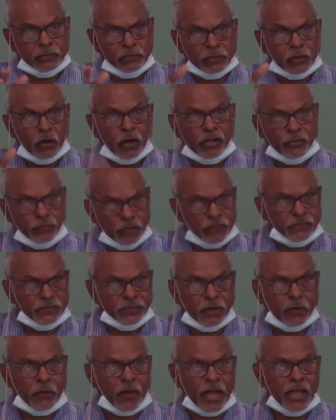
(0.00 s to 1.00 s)
I drifted
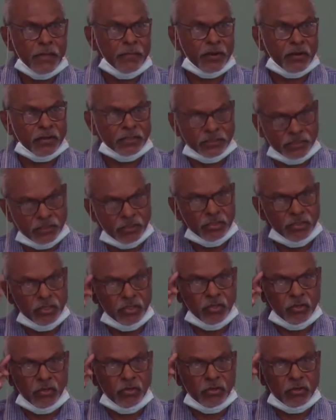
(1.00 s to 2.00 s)
away, but I still
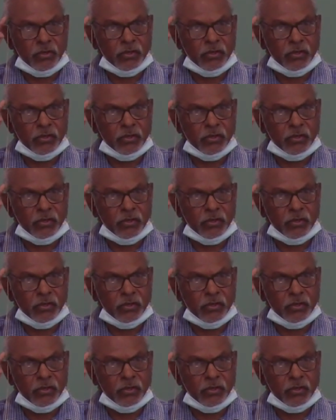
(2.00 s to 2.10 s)
knew